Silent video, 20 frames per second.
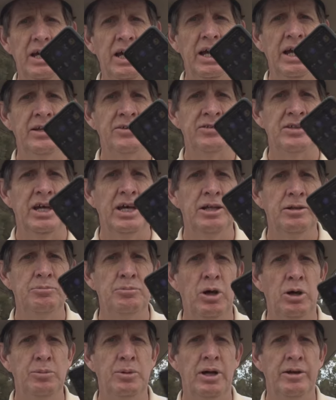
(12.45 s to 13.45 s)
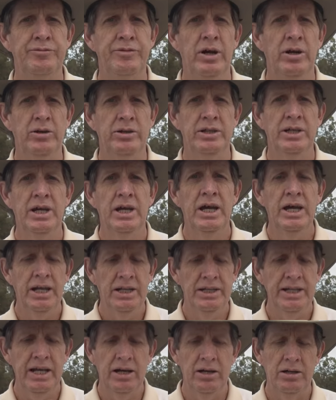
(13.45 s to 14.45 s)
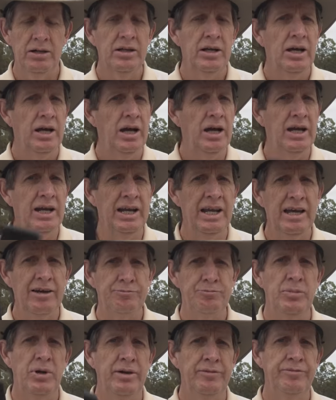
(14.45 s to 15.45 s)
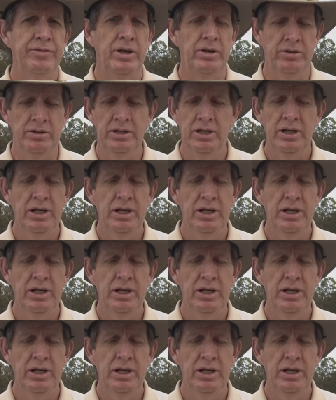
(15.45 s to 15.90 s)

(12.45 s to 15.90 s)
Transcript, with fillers: S10 mobile phone. Now, I love my phone.